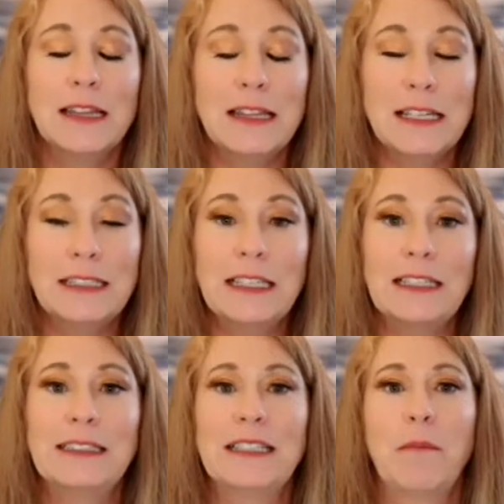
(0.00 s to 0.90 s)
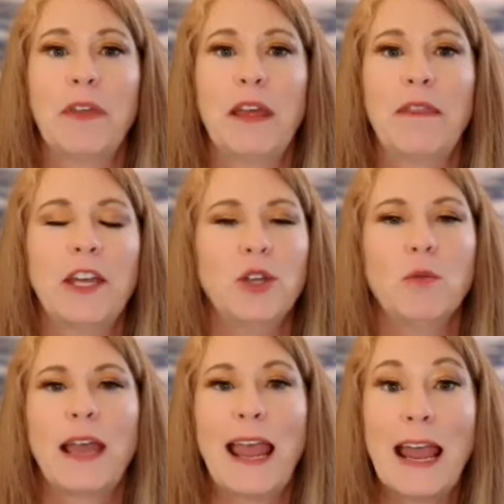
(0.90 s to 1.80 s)
This is something that you
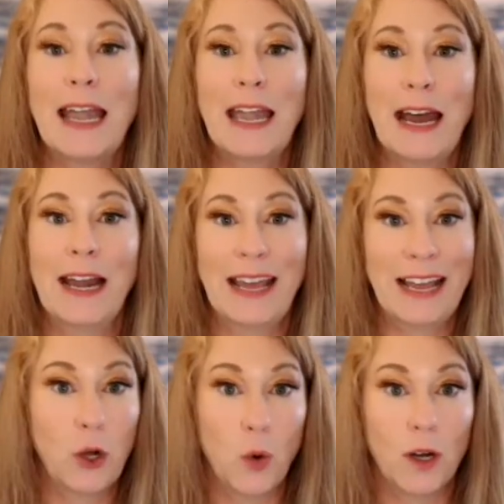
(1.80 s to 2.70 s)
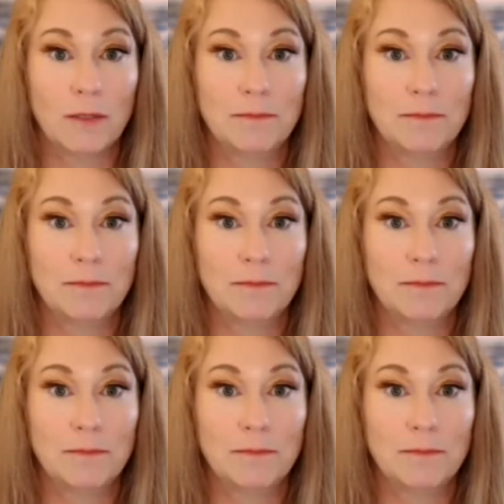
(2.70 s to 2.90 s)
cannot ignore.